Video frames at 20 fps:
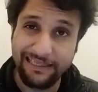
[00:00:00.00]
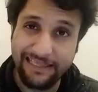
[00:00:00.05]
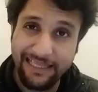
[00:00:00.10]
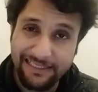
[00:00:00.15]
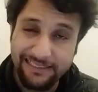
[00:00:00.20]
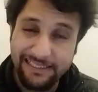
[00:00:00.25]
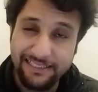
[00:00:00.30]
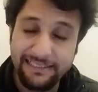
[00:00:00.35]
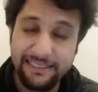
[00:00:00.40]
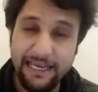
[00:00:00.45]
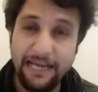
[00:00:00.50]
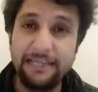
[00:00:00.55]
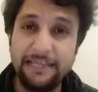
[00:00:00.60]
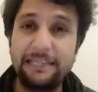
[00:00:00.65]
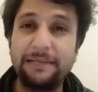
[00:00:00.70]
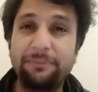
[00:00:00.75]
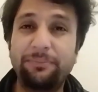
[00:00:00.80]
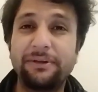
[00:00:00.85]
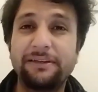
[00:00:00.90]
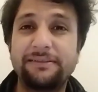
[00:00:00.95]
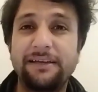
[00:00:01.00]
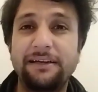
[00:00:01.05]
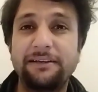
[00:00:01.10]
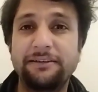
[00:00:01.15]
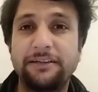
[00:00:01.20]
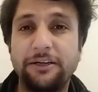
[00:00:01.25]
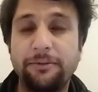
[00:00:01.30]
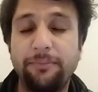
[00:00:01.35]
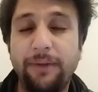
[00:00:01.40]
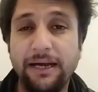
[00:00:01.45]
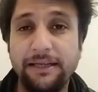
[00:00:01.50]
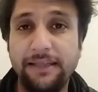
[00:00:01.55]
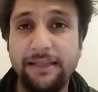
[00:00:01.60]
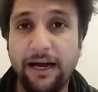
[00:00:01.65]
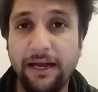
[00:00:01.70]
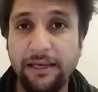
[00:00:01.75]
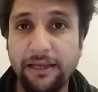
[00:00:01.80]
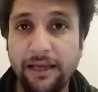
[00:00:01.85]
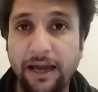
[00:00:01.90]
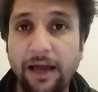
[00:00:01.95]
the society presented by
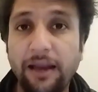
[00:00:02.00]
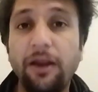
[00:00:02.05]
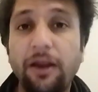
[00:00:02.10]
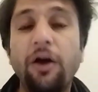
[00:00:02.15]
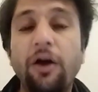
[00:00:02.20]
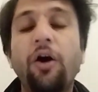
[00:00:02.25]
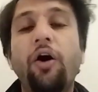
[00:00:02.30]
Daniyal,